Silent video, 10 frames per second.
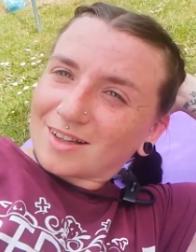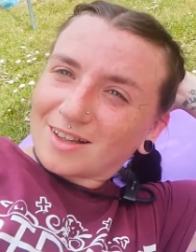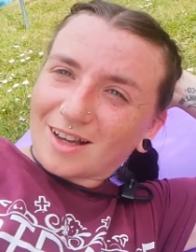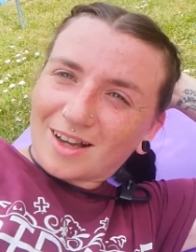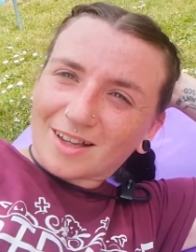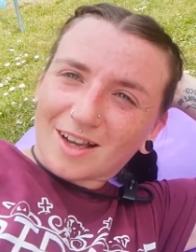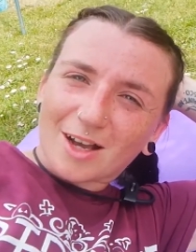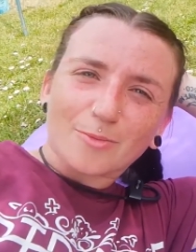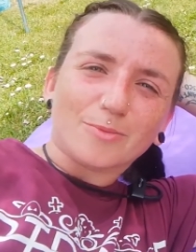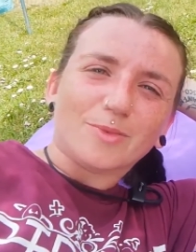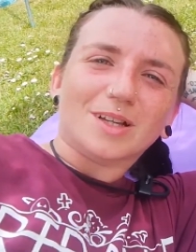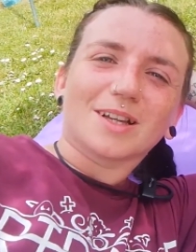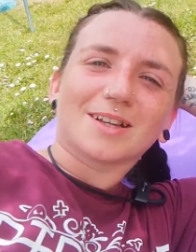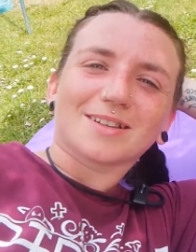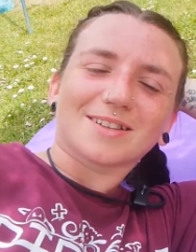I am
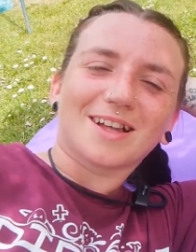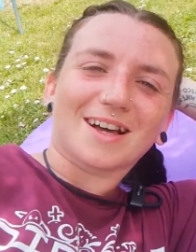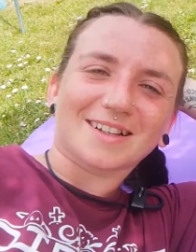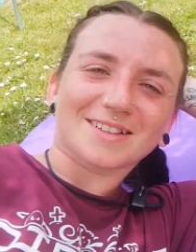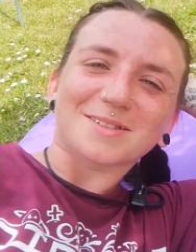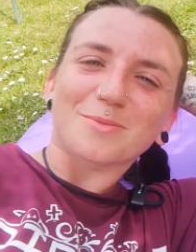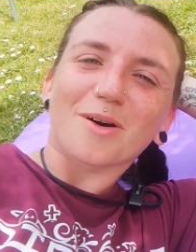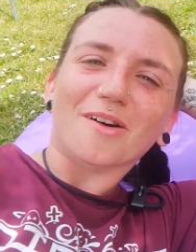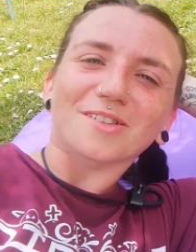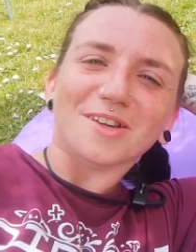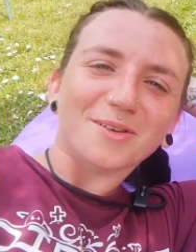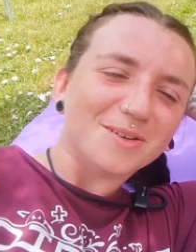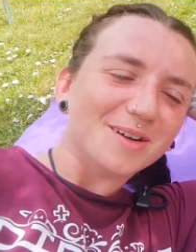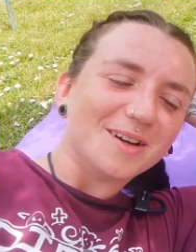like a tomato,